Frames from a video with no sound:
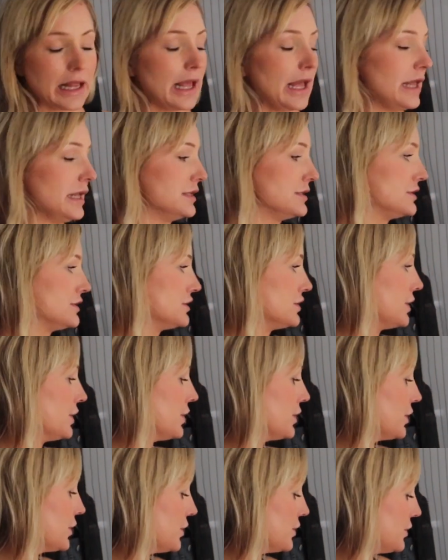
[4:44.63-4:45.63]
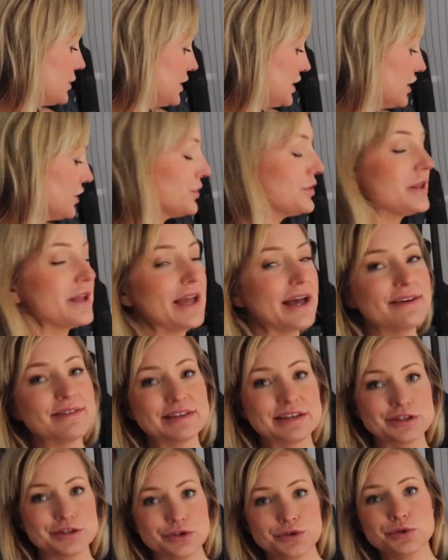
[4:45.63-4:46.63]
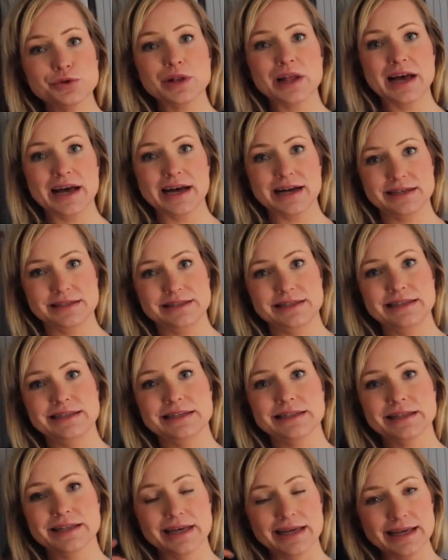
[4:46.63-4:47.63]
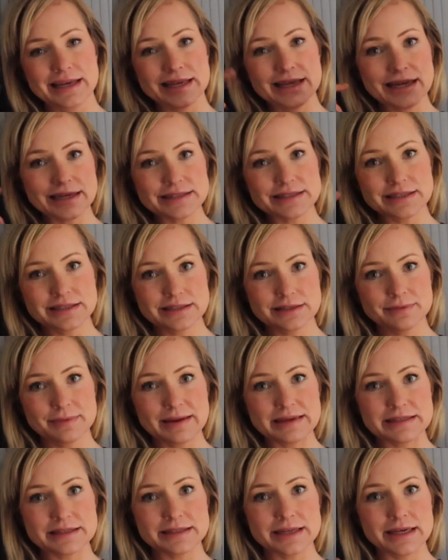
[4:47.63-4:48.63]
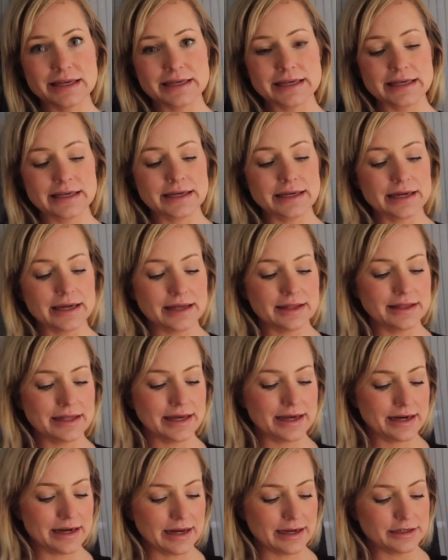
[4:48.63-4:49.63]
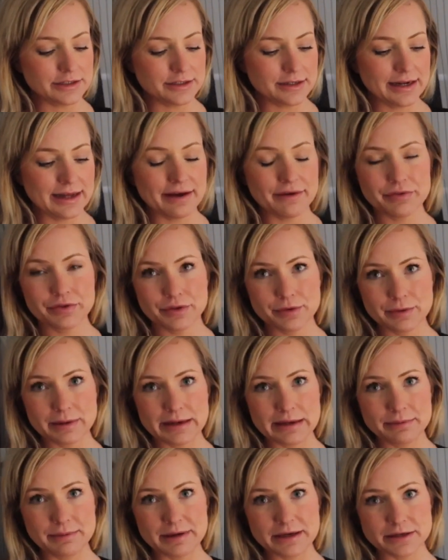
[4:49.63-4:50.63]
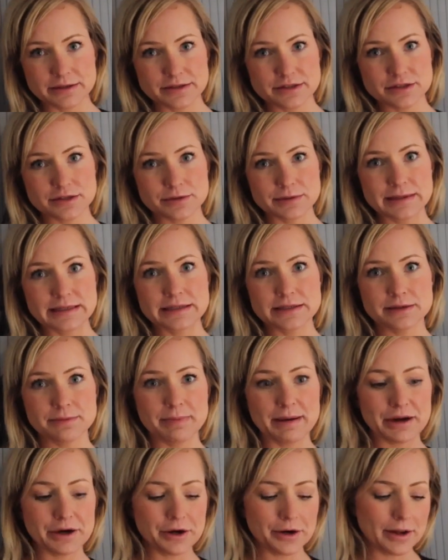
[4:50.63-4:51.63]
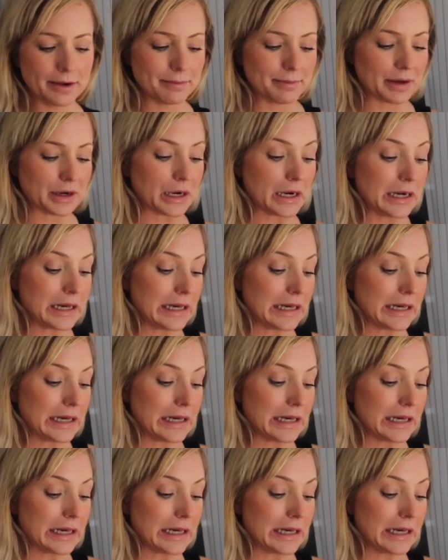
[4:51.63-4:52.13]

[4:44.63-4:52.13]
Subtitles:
And so with only having 2 locks, it like gets into my psyche that I should have 3 because 3 is a better number.